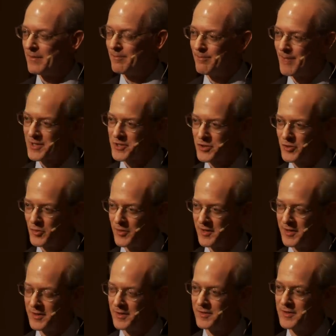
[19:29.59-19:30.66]
much to
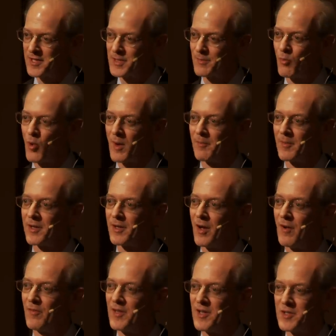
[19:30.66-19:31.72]
the disappointment
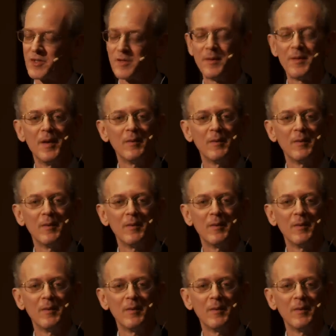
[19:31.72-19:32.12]
of his